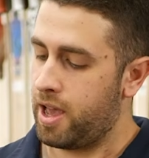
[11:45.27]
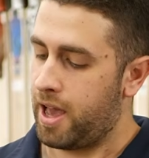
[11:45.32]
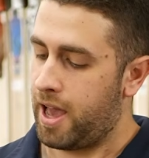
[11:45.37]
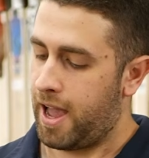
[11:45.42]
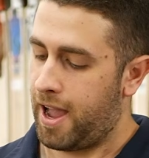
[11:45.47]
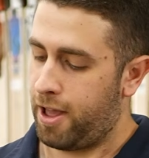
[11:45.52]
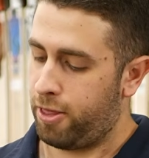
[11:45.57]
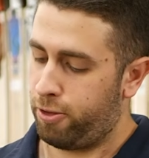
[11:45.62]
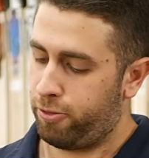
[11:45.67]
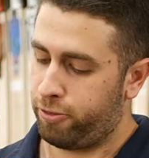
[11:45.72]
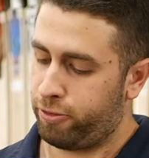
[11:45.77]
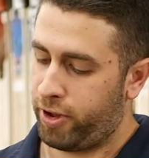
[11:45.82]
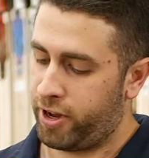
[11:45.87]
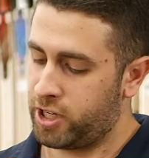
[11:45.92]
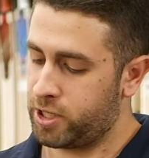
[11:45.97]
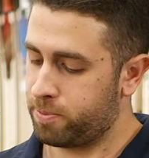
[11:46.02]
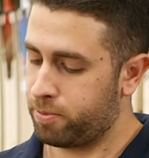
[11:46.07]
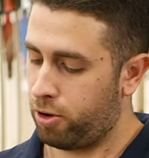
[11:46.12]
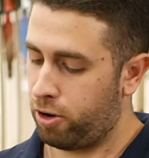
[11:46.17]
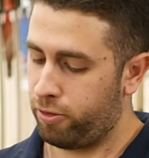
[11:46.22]
The
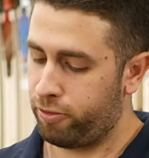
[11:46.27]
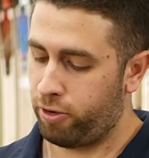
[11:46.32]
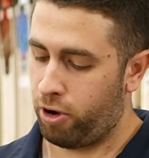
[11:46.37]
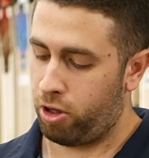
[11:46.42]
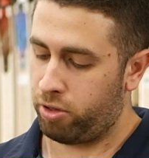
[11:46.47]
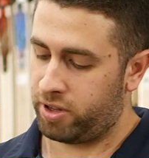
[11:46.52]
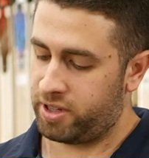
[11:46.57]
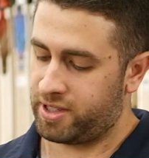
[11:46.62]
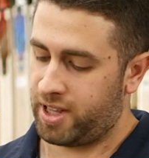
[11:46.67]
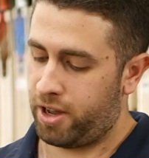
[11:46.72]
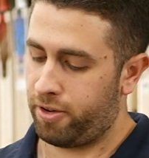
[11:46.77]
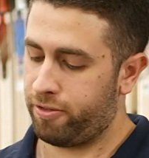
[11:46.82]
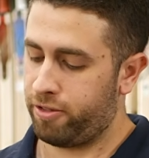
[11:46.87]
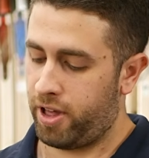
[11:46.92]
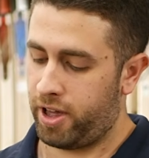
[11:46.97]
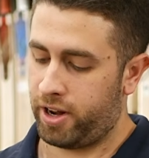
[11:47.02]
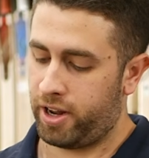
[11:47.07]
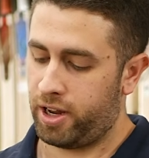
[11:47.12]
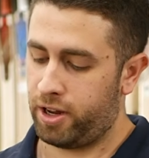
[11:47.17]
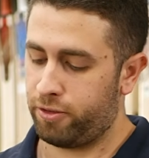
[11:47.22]
face profile is that
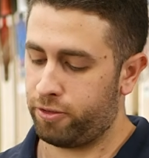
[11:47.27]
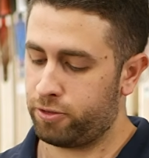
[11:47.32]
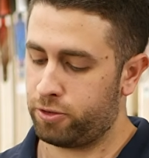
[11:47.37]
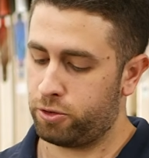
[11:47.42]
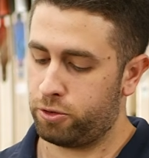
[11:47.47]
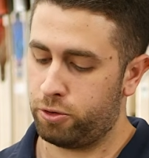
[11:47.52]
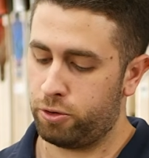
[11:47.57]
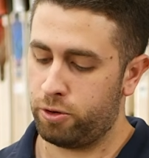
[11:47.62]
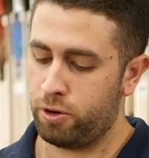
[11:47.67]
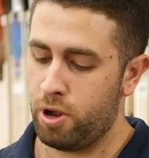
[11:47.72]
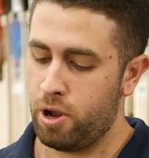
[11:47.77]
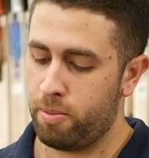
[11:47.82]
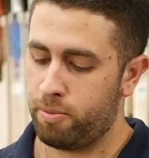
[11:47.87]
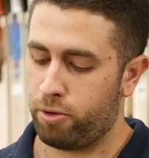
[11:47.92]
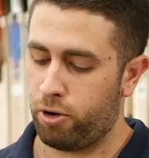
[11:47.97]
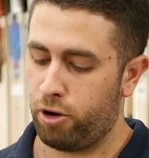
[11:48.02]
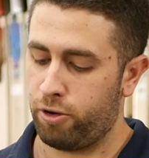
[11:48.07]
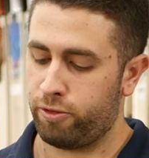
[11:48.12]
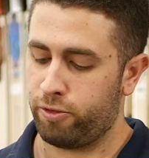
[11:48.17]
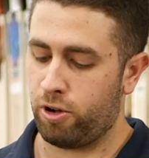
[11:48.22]
flatter F2
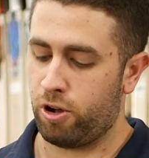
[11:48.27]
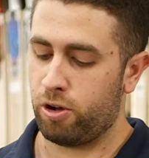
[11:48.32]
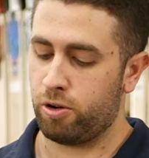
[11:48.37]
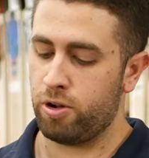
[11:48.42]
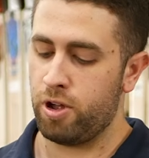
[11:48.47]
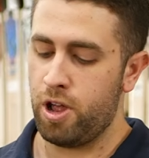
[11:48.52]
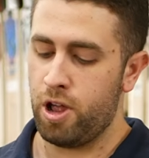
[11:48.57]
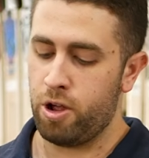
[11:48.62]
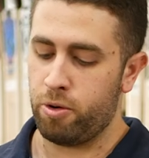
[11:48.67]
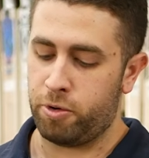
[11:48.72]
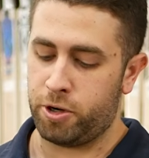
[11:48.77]
profile,